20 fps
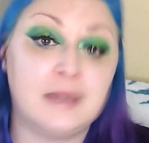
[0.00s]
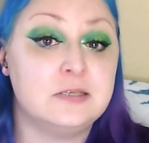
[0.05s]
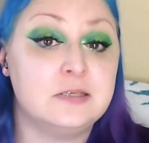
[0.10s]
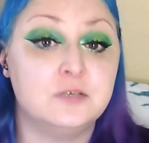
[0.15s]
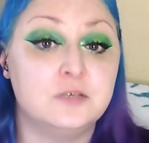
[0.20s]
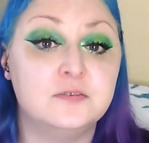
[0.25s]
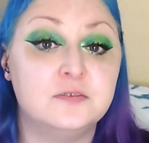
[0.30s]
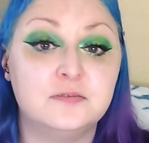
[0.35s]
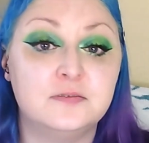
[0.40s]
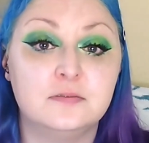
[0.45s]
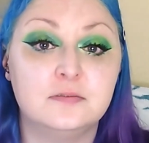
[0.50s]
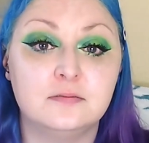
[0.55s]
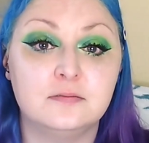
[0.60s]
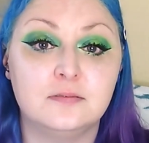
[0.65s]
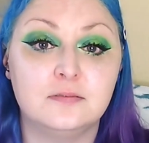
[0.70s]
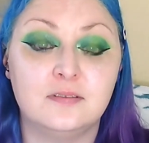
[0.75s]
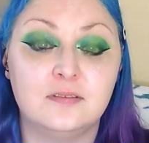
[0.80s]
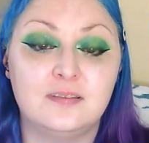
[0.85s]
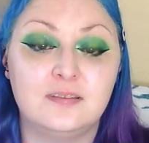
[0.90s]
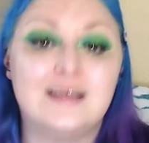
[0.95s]
of.
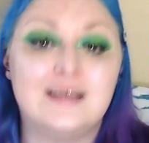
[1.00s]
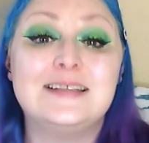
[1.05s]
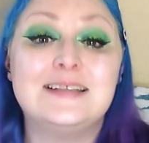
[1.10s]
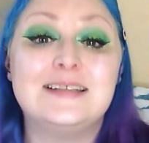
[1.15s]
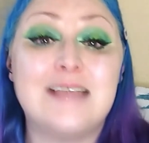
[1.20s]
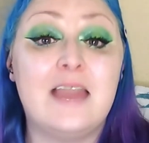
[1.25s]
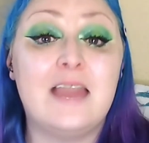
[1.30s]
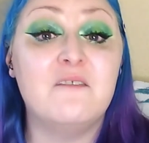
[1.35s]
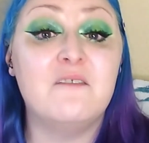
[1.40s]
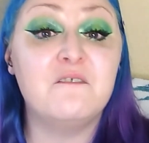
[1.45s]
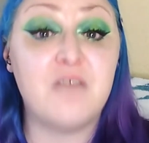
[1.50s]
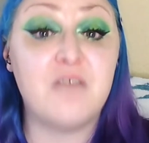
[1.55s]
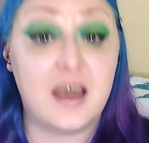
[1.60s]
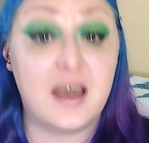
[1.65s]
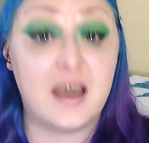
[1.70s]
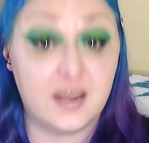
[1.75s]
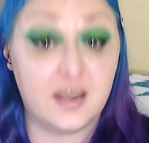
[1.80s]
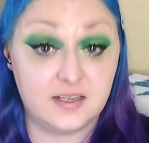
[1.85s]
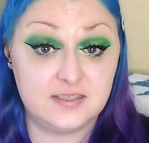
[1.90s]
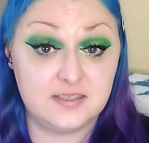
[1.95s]
That's a
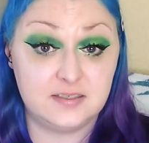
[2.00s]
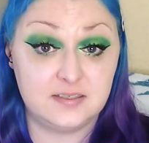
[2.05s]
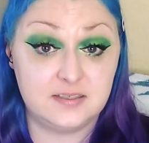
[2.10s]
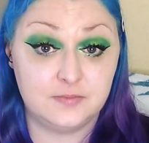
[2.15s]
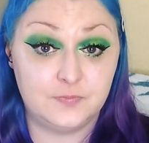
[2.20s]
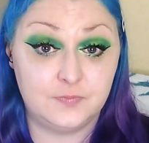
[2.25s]
fact.